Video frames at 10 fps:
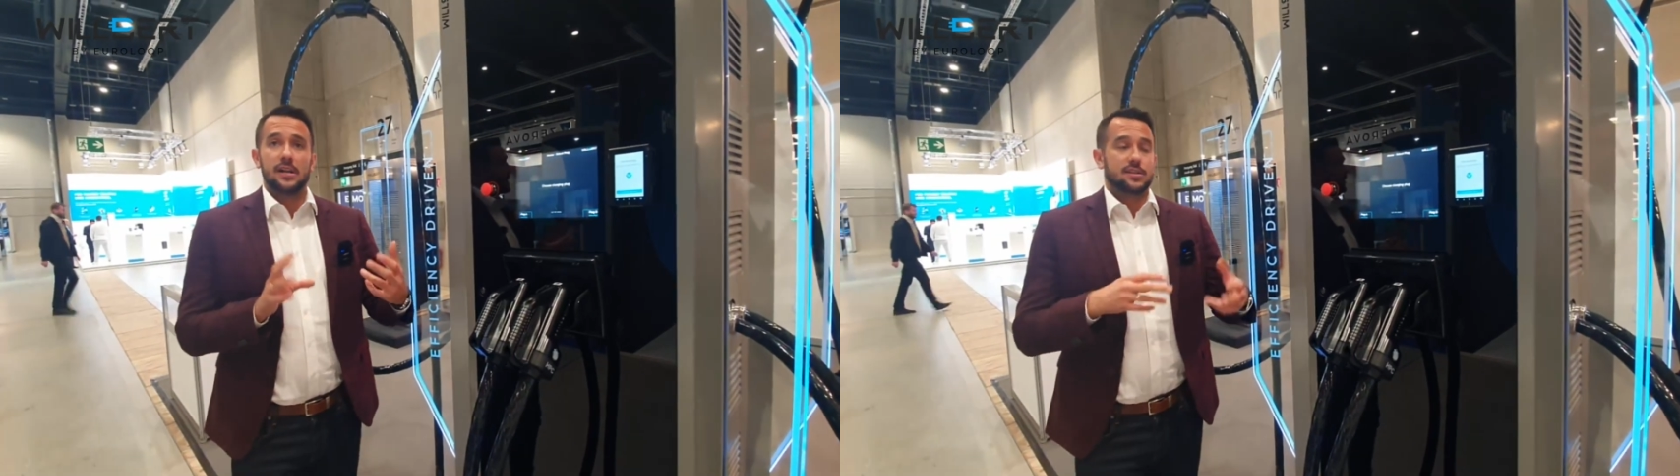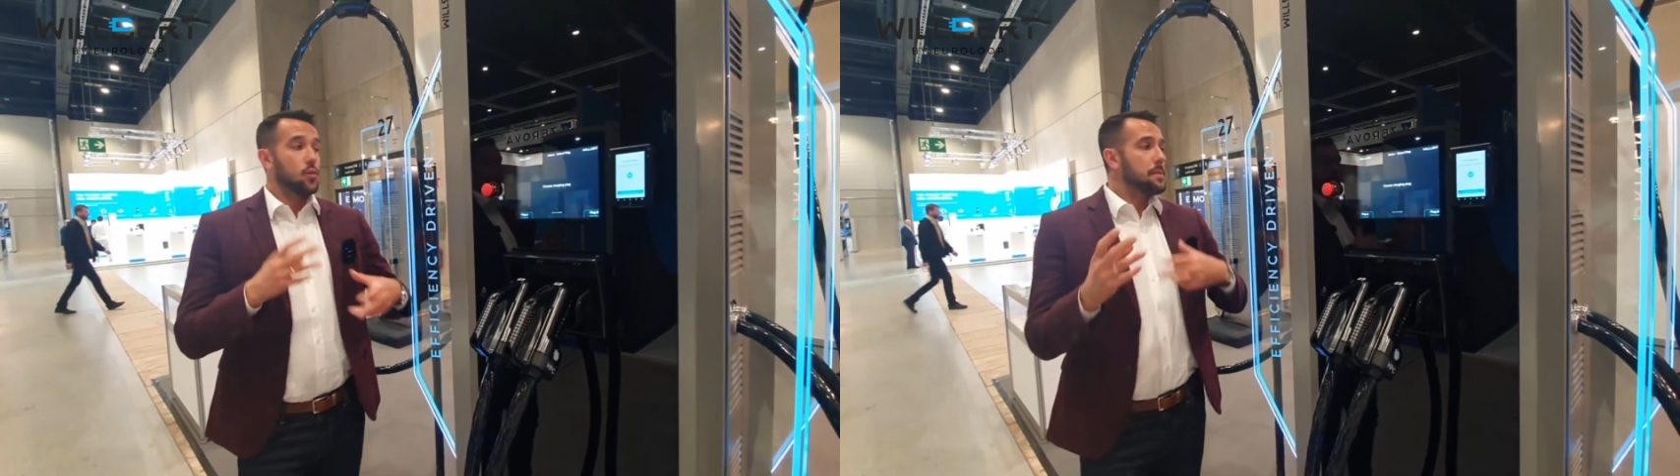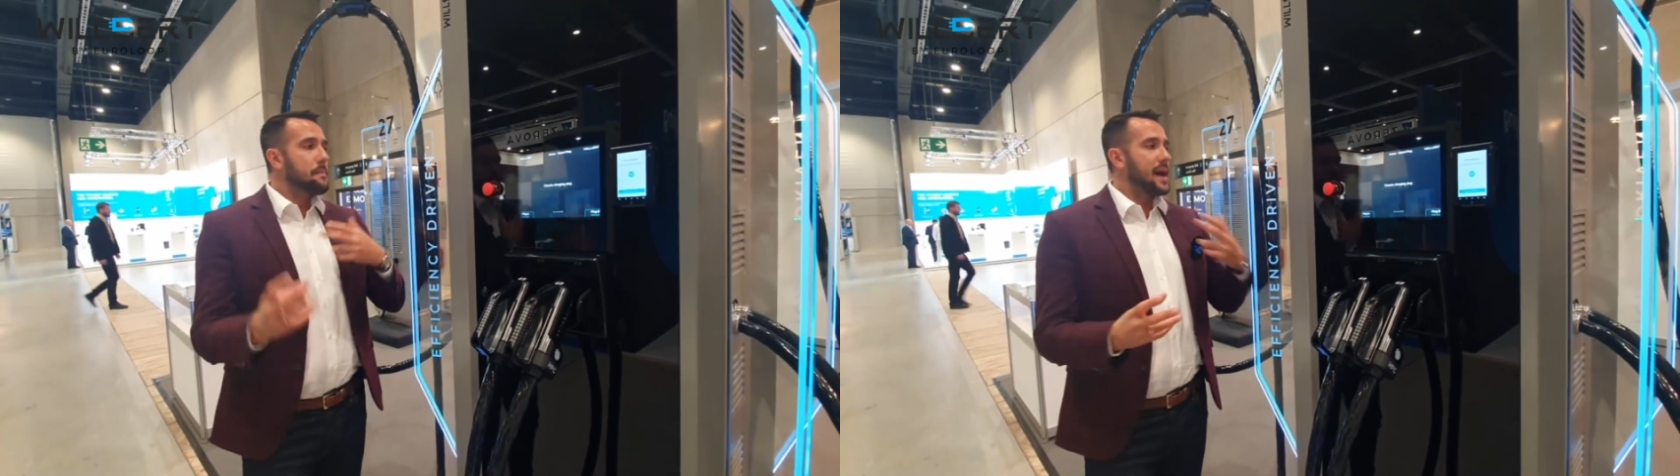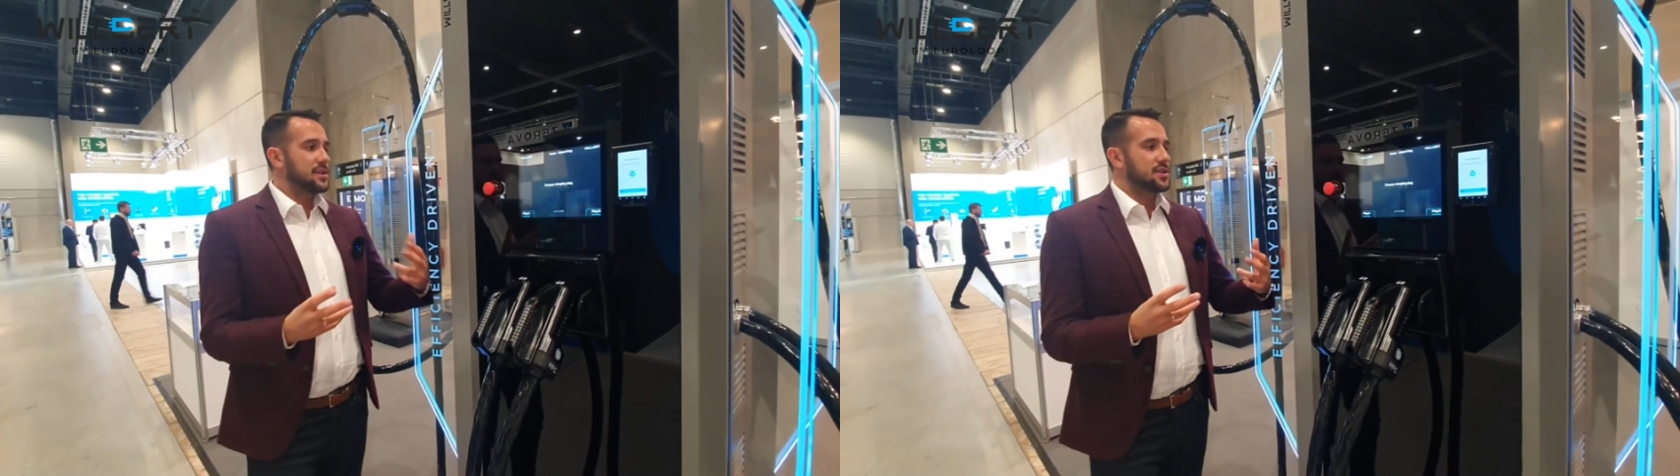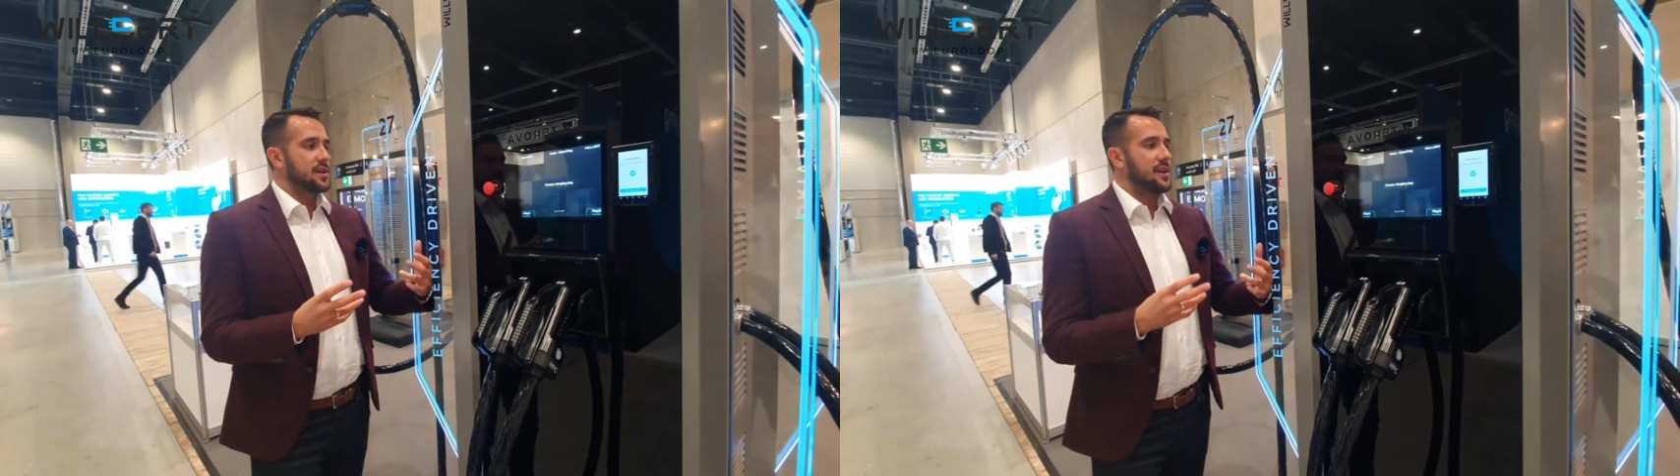So we
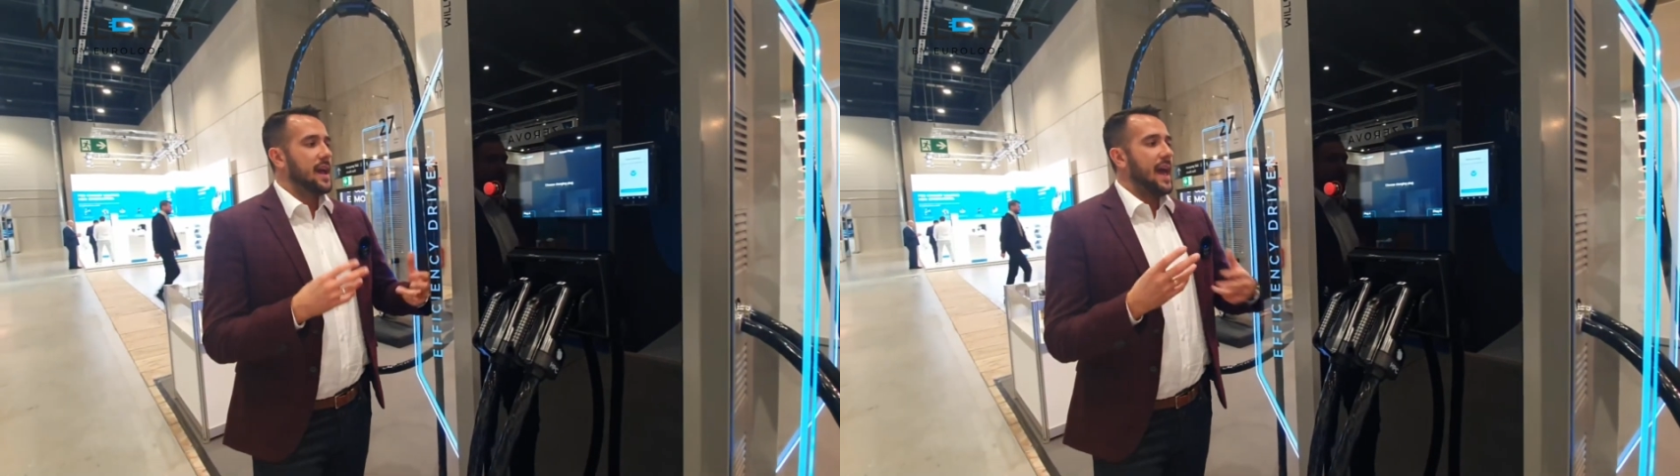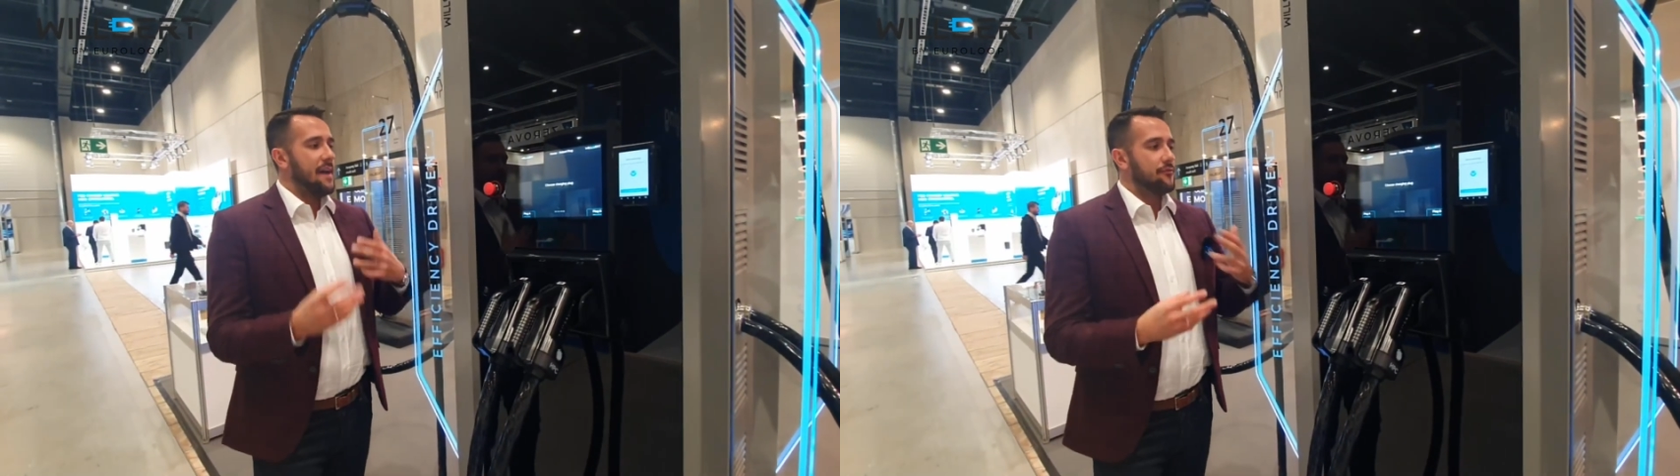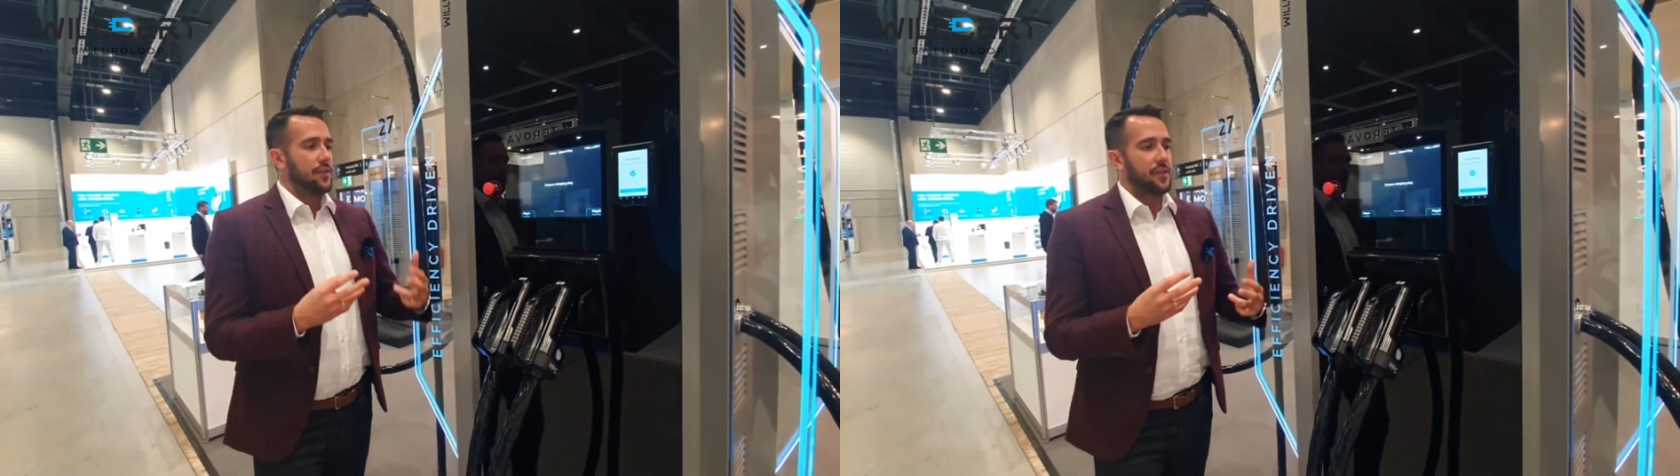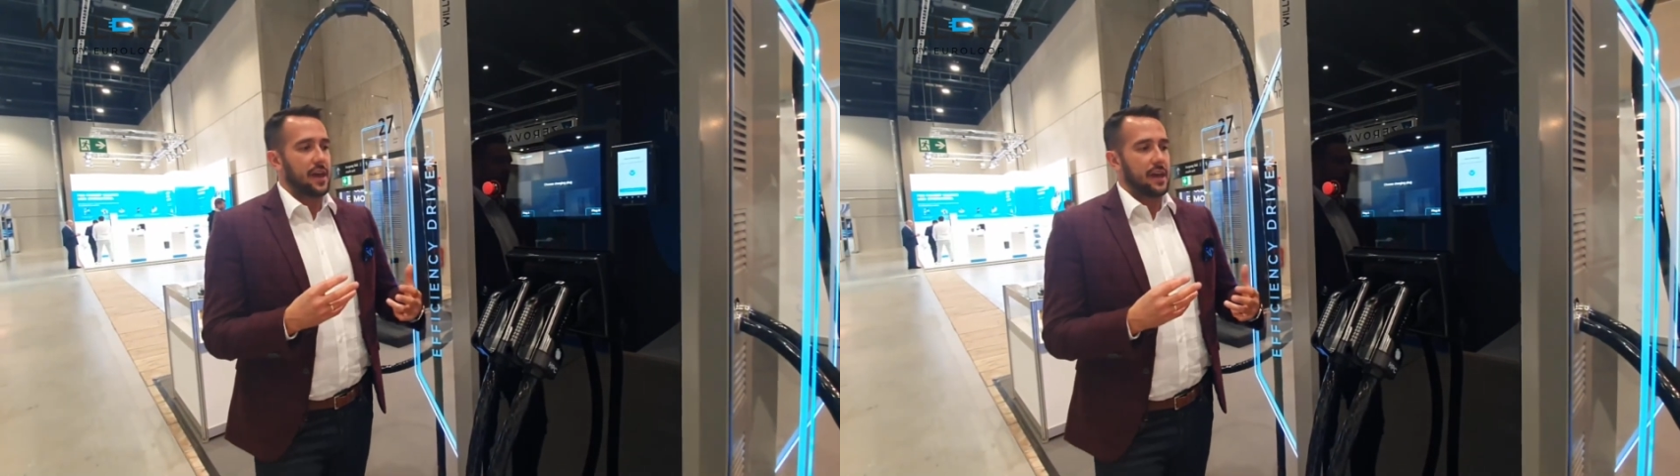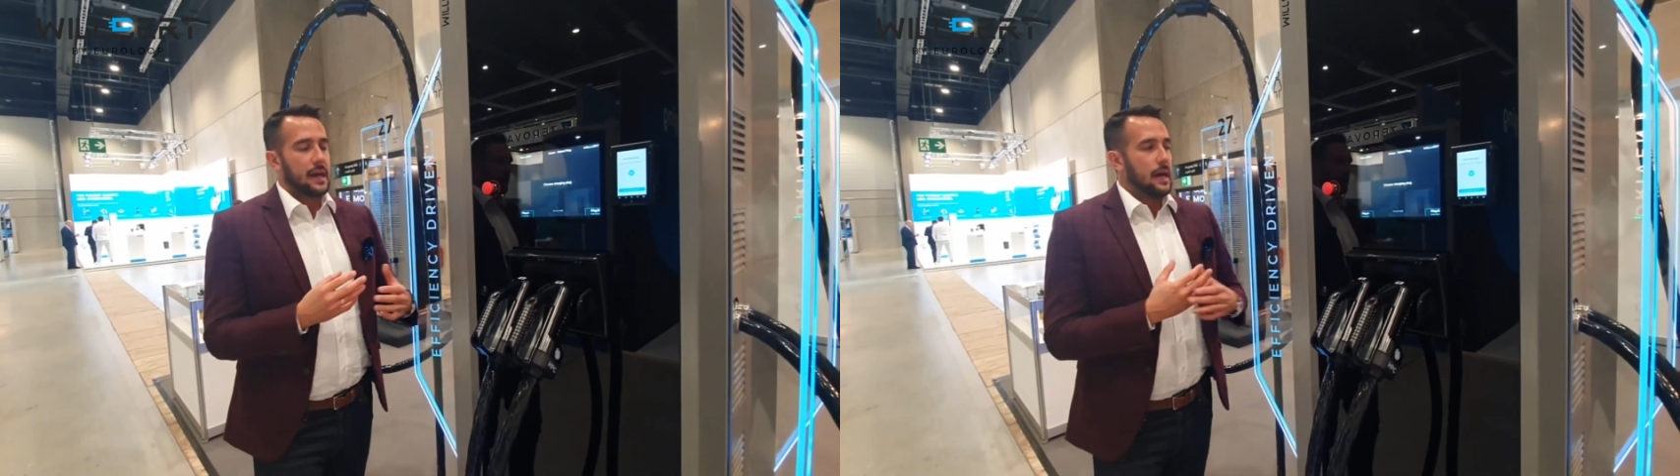measure
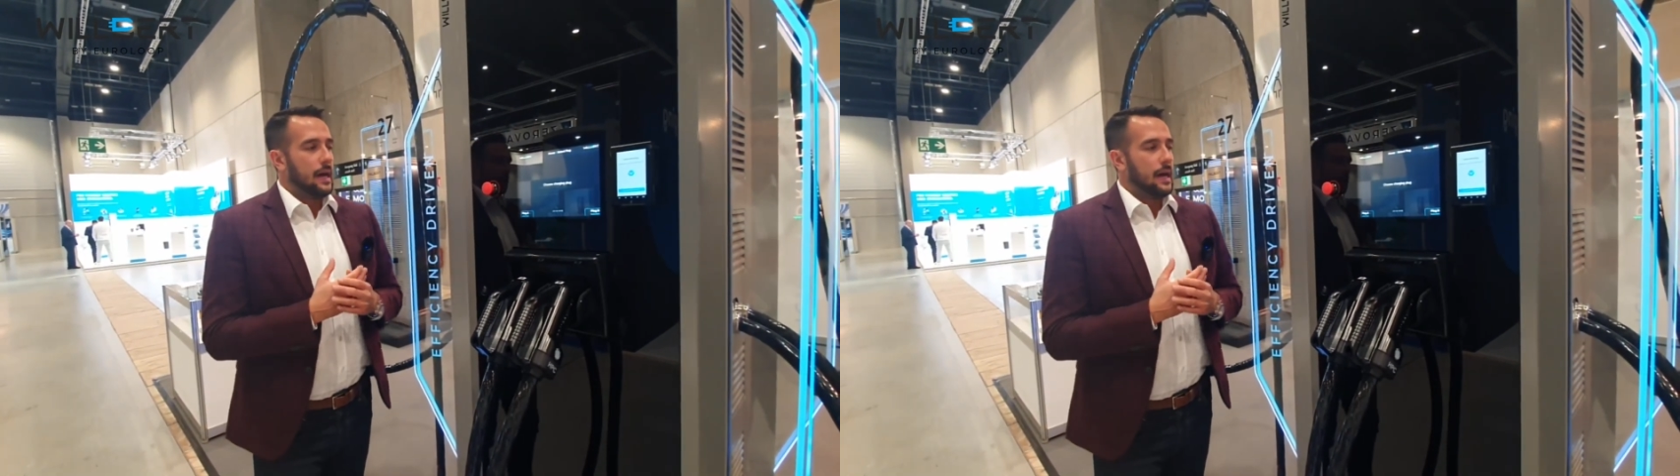everything